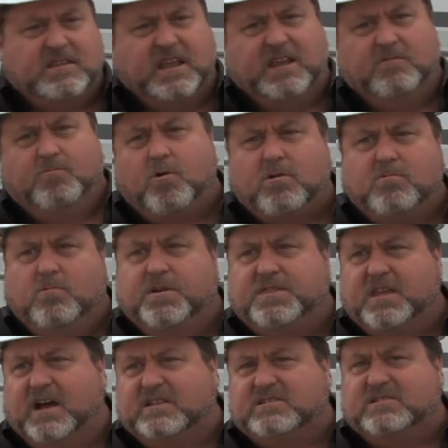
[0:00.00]
they worked with
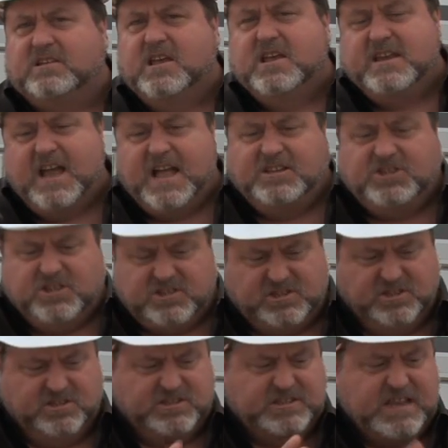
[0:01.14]
us, not just
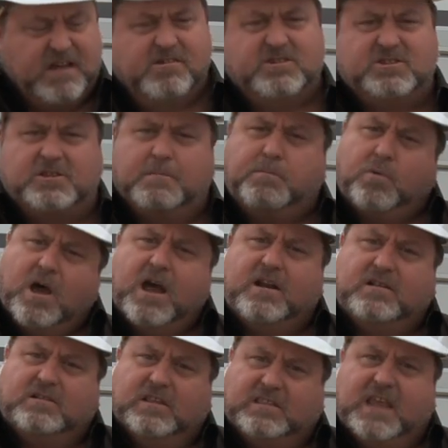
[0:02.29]
to sell us the
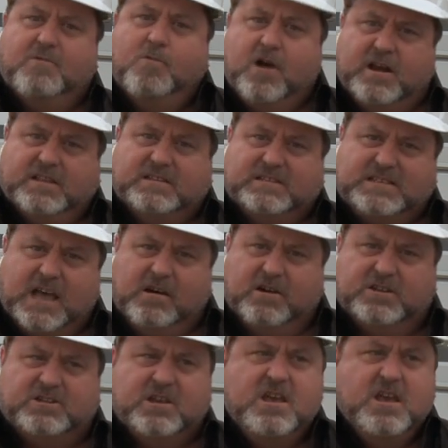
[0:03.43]
product that they wanted to sell
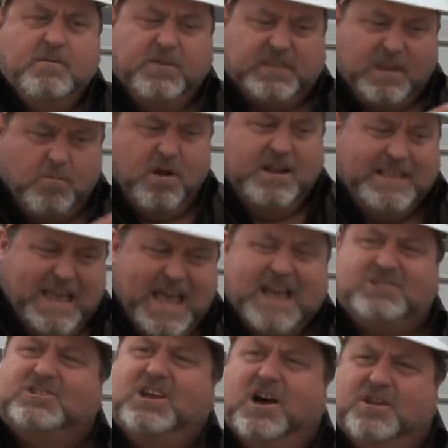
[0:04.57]
us, but they wanted to
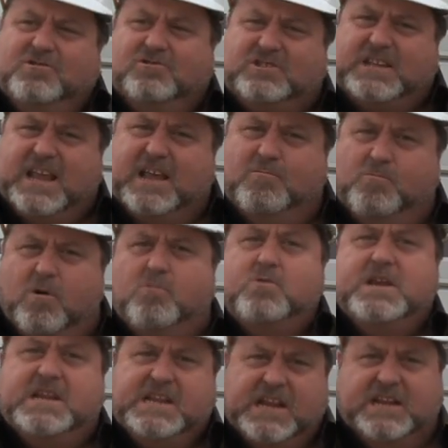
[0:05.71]
actually understand what we
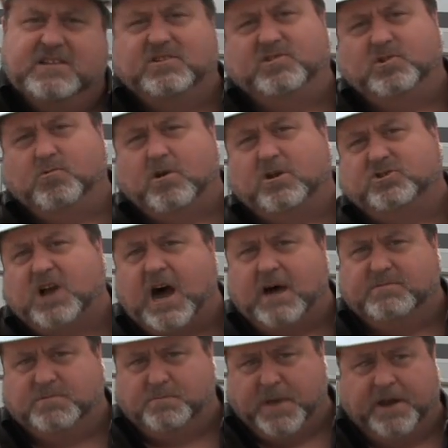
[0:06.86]
needed to do our
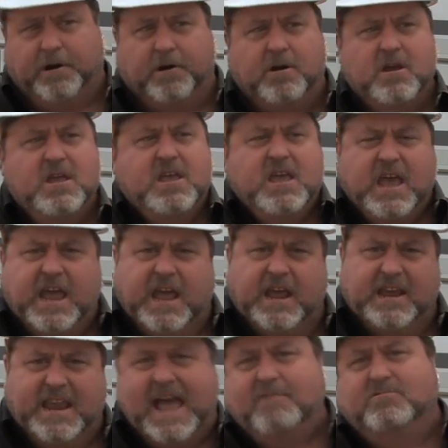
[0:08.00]
jobs better. And
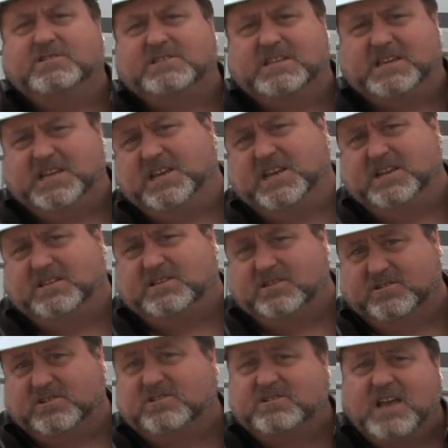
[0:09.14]
that was the key to
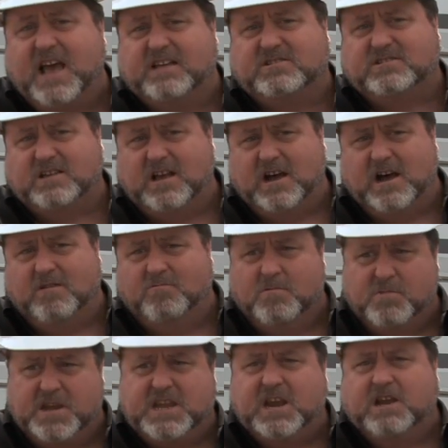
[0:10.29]
success. When
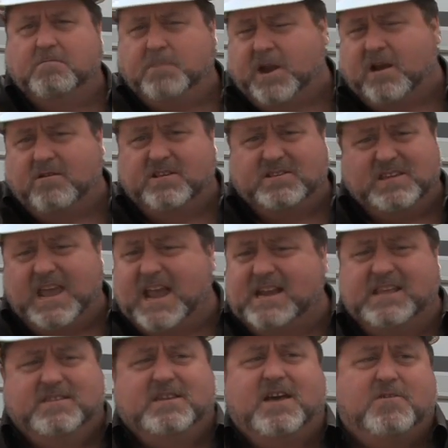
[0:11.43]
we compared it to
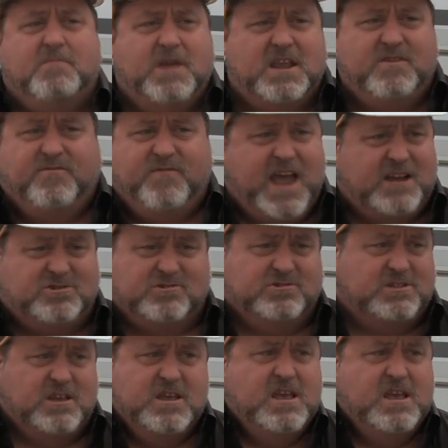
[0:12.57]
any of the other manufacturers,